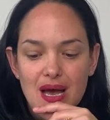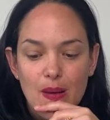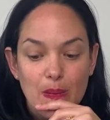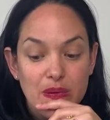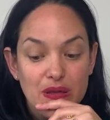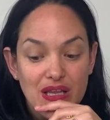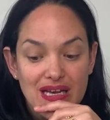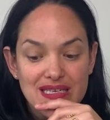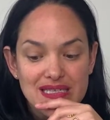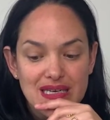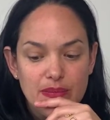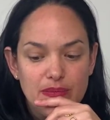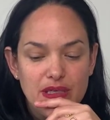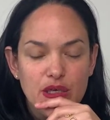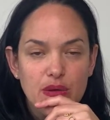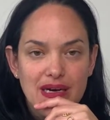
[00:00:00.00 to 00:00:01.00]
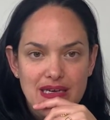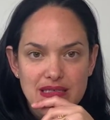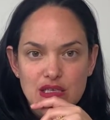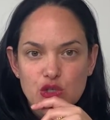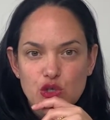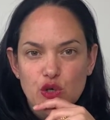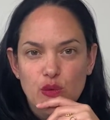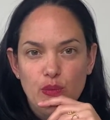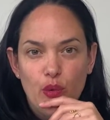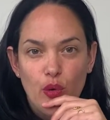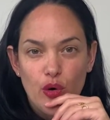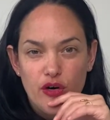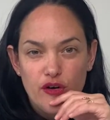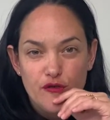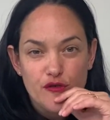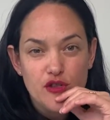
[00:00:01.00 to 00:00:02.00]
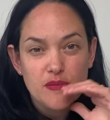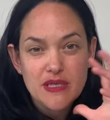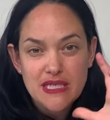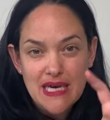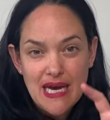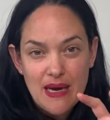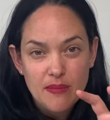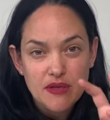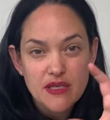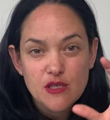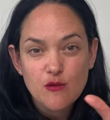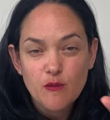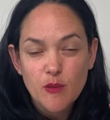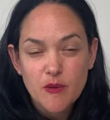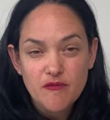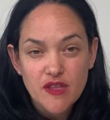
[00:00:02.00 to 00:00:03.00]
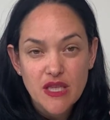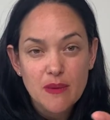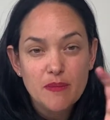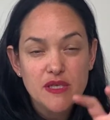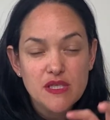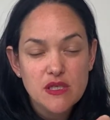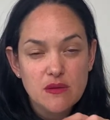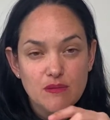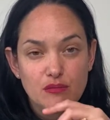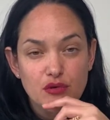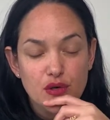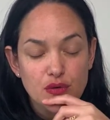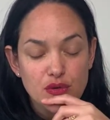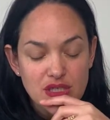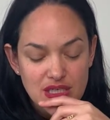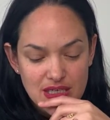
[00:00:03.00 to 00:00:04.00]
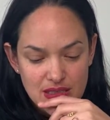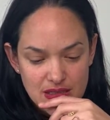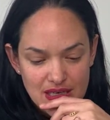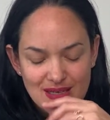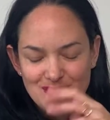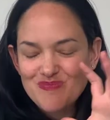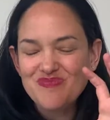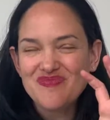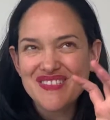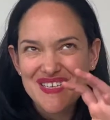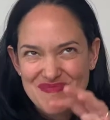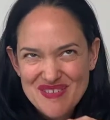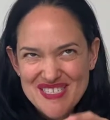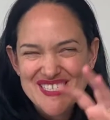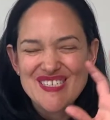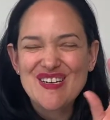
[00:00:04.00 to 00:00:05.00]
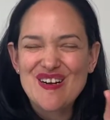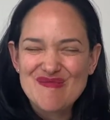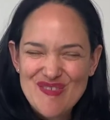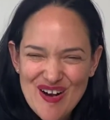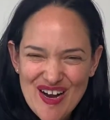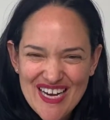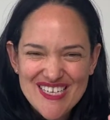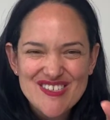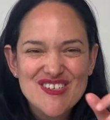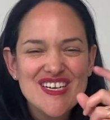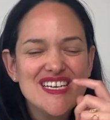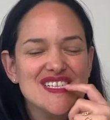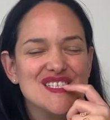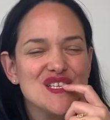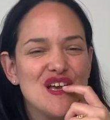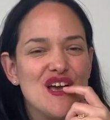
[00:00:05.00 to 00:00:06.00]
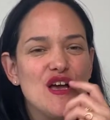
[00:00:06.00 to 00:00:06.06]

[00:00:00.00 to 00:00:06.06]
Plus, amino acids are important for the metabolism of lipids and protein, and lipids and carbohydrates.